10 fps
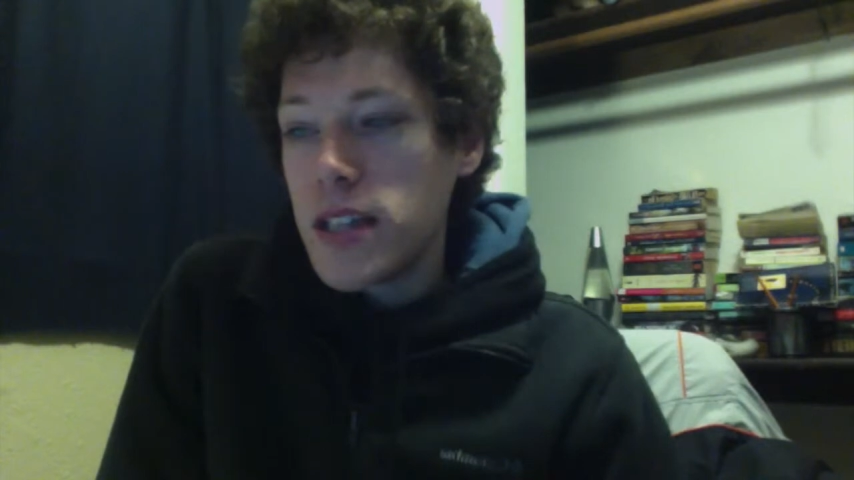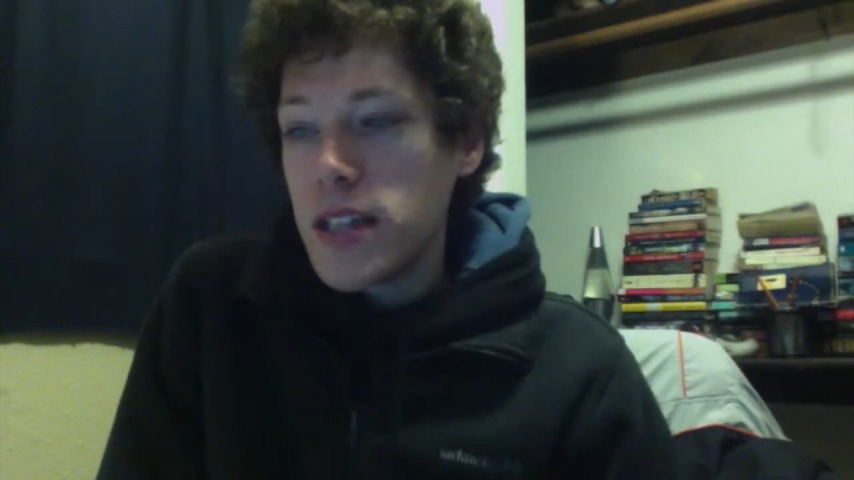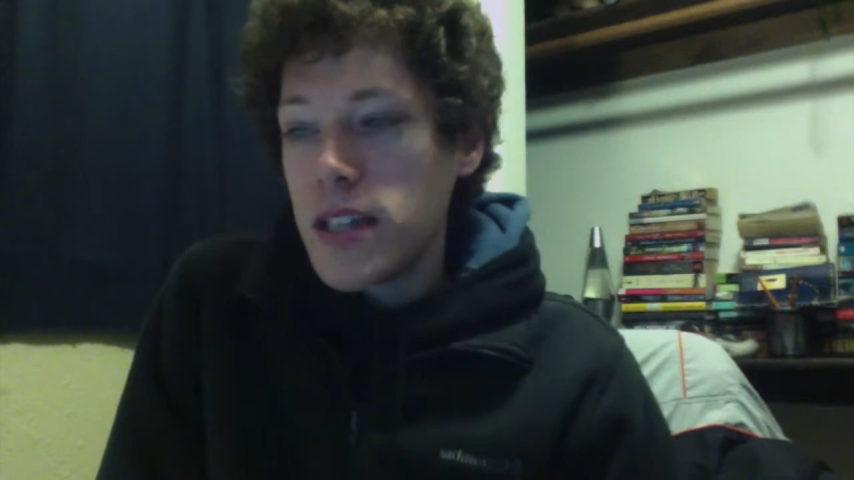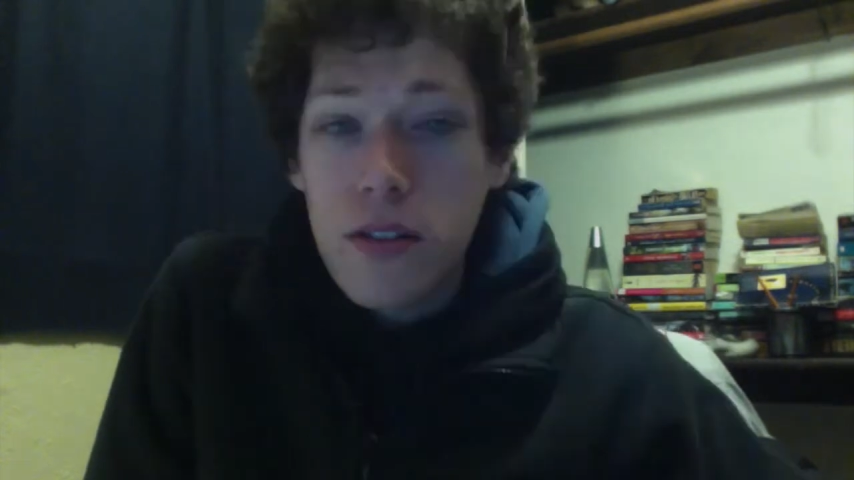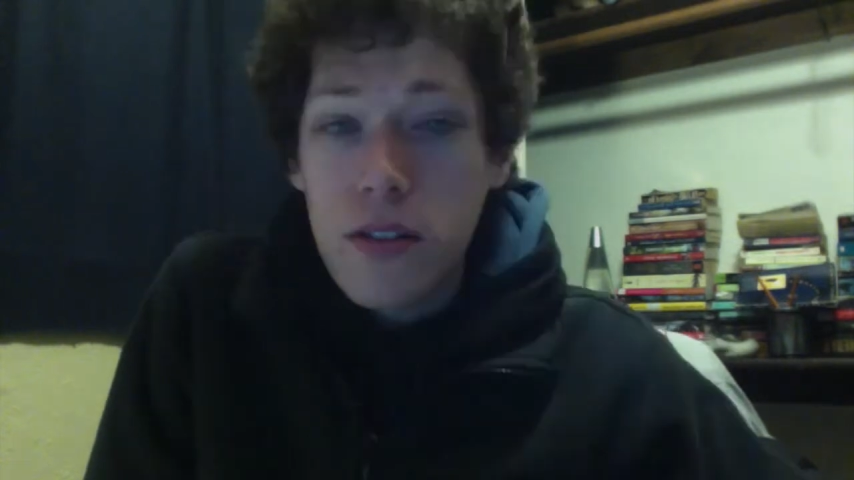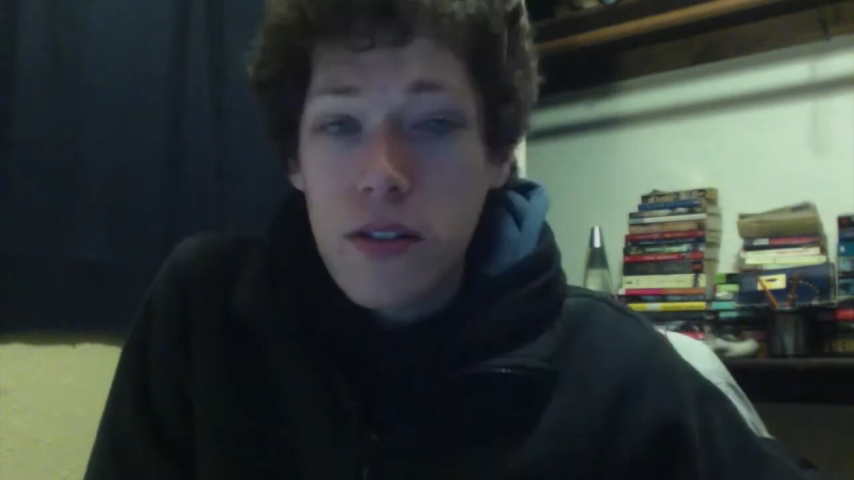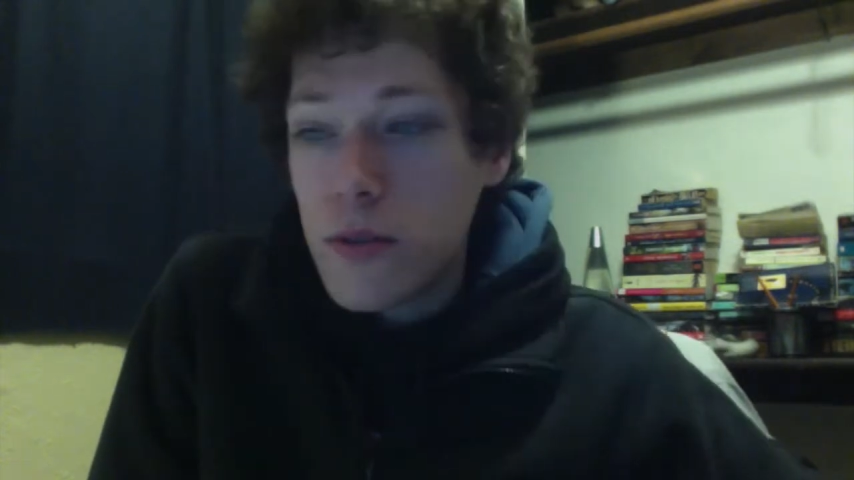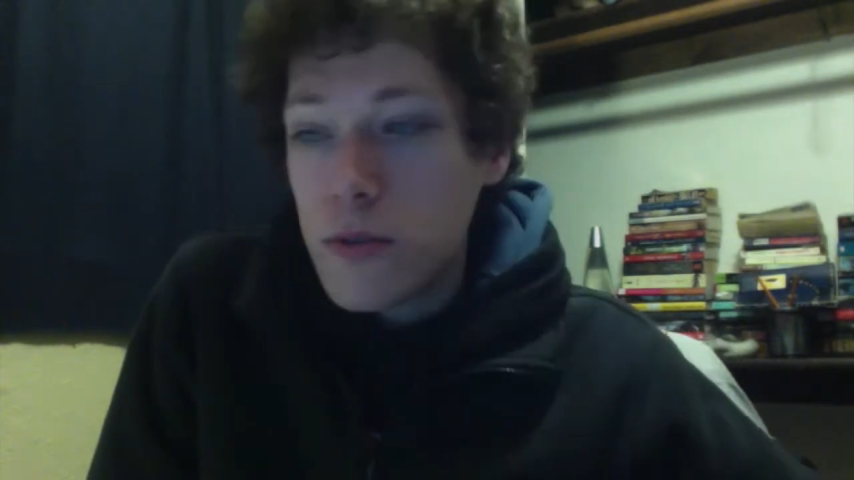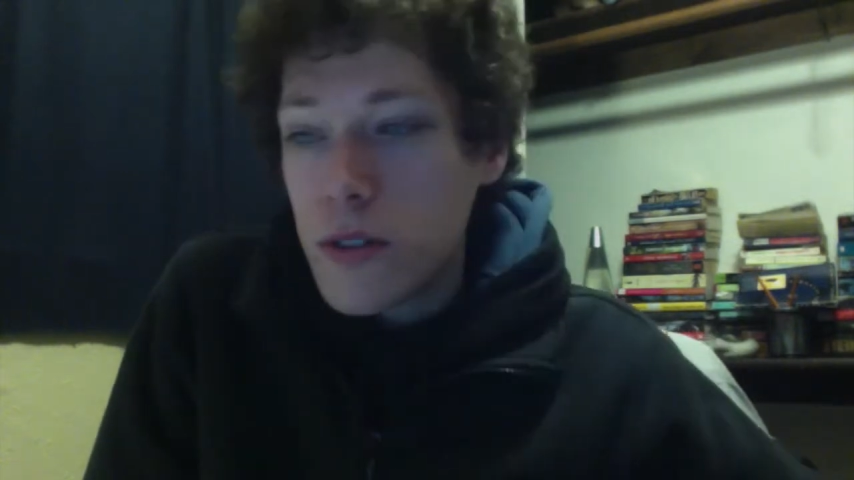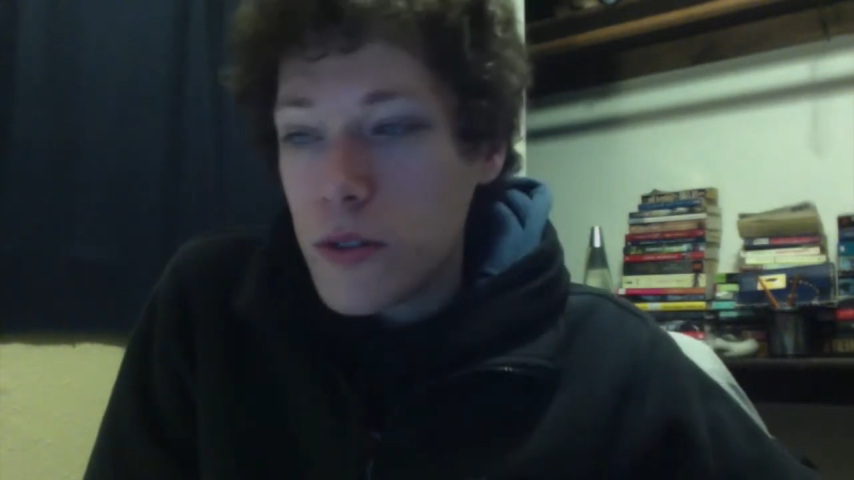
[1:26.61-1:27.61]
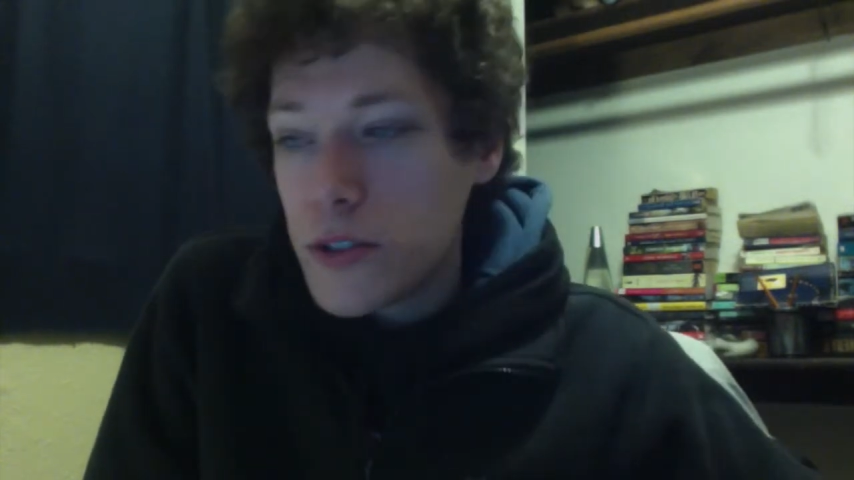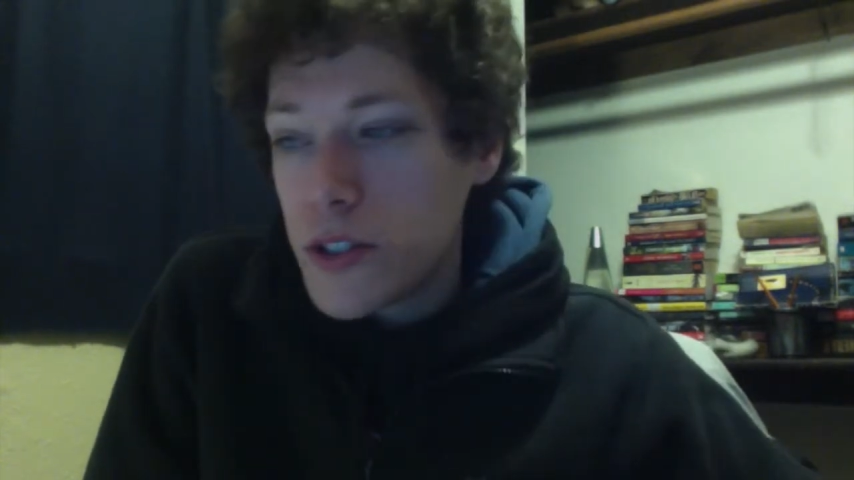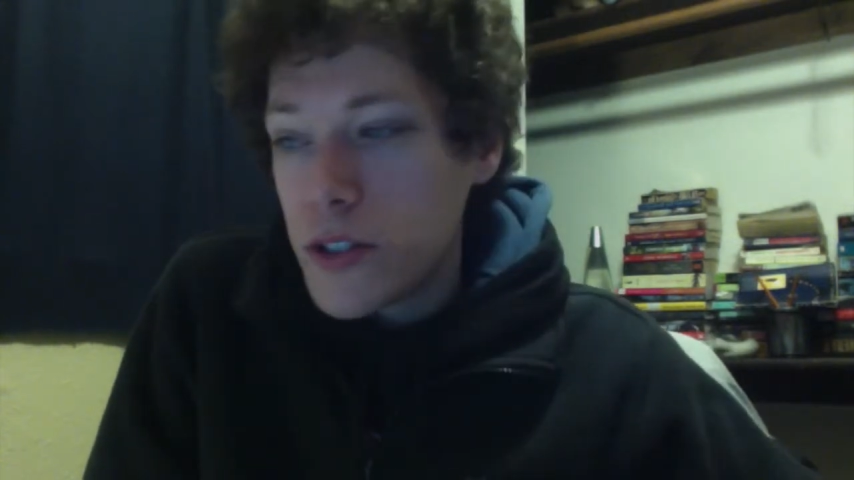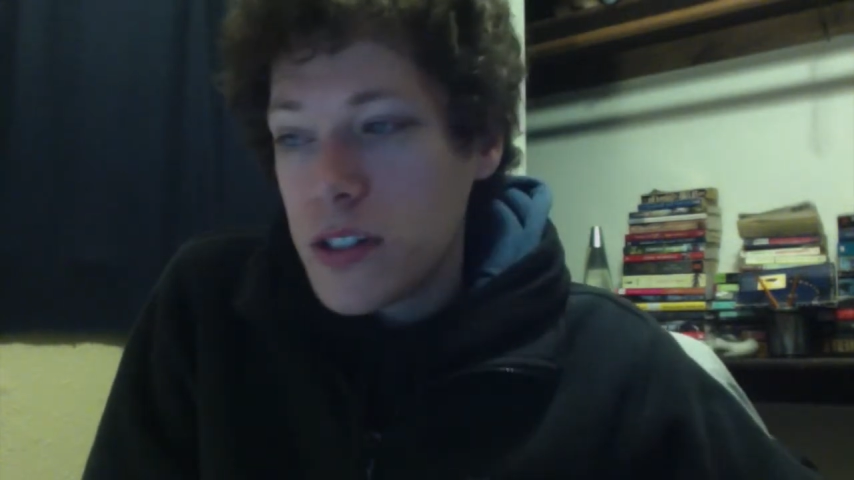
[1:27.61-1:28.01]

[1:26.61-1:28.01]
their own culture and